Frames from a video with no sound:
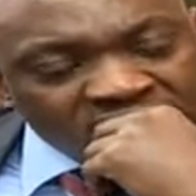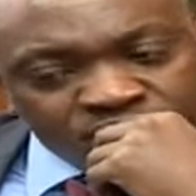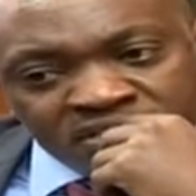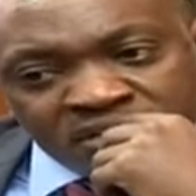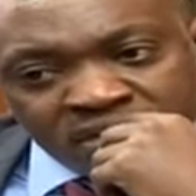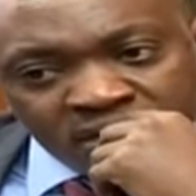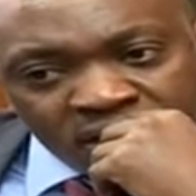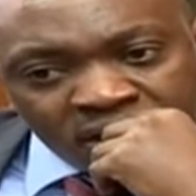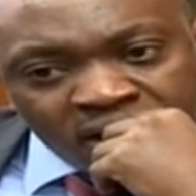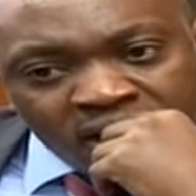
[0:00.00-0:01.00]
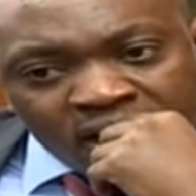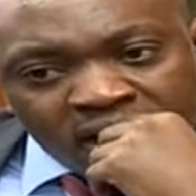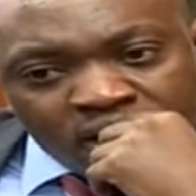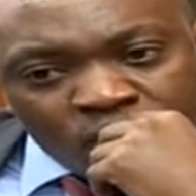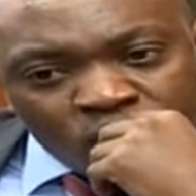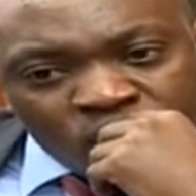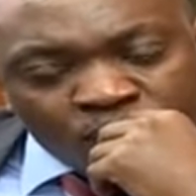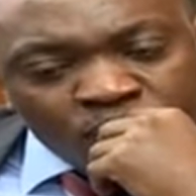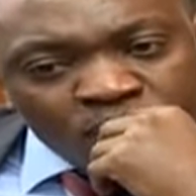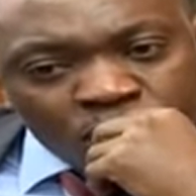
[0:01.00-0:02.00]
especially uh, the
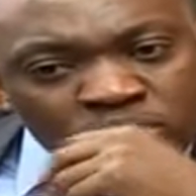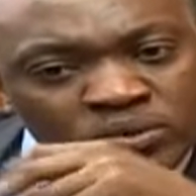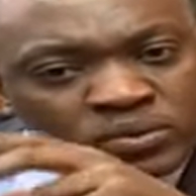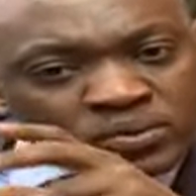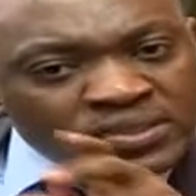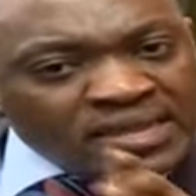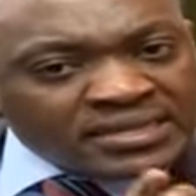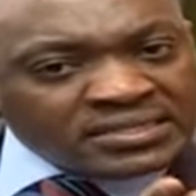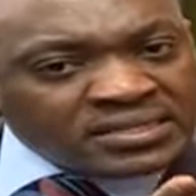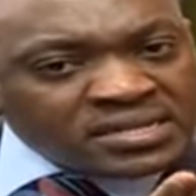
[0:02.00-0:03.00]
people that